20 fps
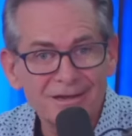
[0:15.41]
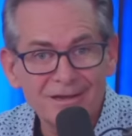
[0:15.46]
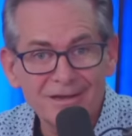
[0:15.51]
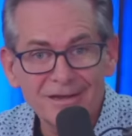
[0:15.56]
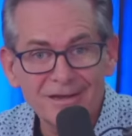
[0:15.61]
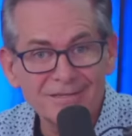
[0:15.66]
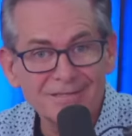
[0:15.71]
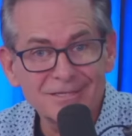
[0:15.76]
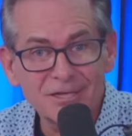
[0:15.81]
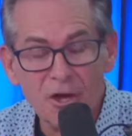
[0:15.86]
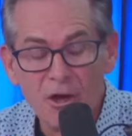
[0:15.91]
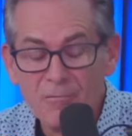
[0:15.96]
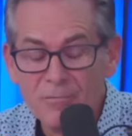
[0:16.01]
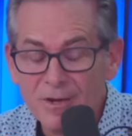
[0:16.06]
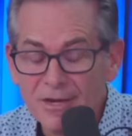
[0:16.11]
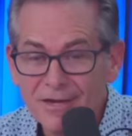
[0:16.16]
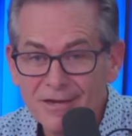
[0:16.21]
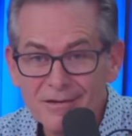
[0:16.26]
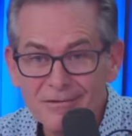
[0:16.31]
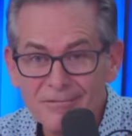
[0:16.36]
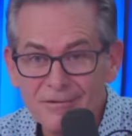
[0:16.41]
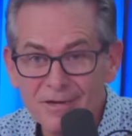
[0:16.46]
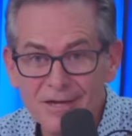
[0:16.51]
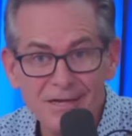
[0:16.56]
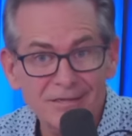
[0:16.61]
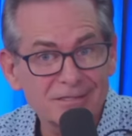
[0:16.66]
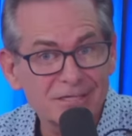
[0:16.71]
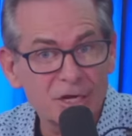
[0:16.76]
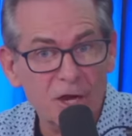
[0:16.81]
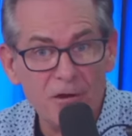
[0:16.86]
It's coming.
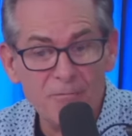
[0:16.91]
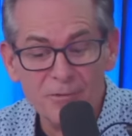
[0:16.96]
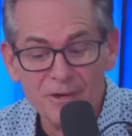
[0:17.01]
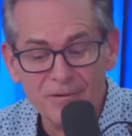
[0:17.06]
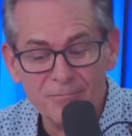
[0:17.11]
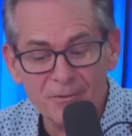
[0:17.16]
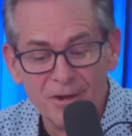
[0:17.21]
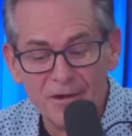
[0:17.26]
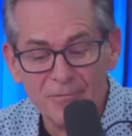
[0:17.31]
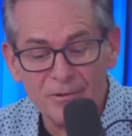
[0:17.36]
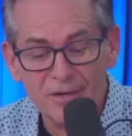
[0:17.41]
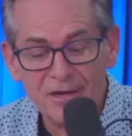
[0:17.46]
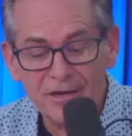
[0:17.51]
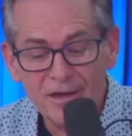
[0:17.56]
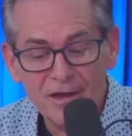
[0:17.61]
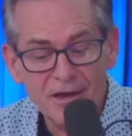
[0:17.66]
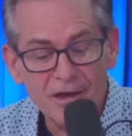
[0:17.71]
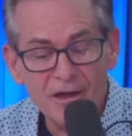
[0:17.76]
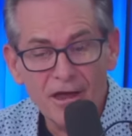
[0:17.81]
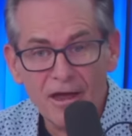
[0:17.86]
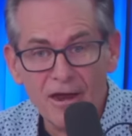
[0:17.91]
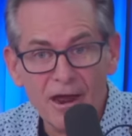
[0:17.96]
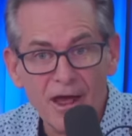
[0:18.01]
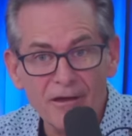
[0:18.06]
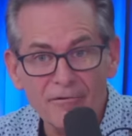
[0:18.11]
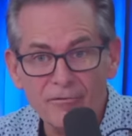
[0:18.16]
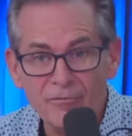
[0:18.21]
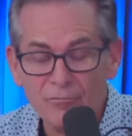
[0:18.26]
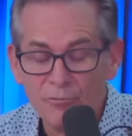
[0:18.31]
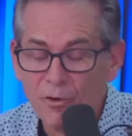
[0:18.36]
It's coming, baby. And
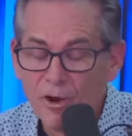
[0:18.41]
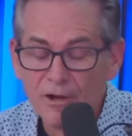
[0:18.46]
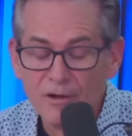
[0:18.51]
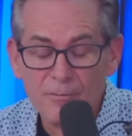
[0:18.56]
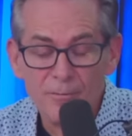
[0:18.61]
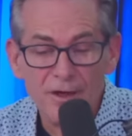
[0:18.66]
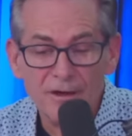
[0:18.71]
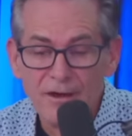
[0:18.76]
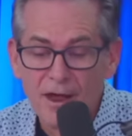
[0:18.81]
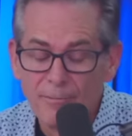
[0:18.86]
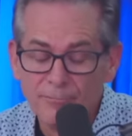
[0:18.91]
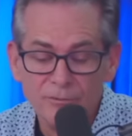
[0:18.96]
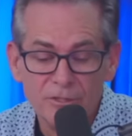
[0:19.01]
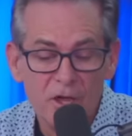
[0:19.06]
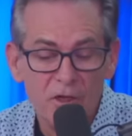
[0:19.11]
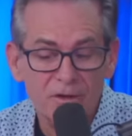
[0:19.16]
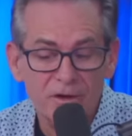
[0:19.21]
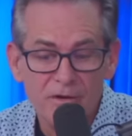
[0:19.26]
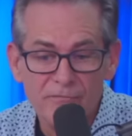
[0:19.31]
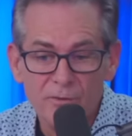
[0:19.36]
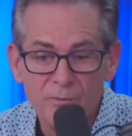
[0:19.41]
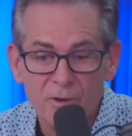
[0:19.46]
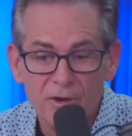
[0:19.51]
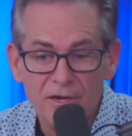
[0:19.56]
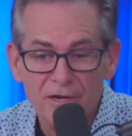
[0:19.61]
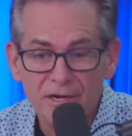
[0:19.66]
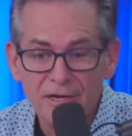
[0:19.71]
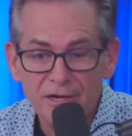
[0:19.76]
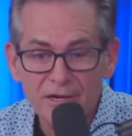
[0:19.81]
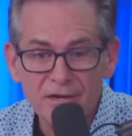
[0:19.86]
I recommend, I'm telling
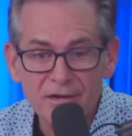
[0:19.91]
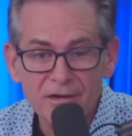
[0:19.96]
everybody,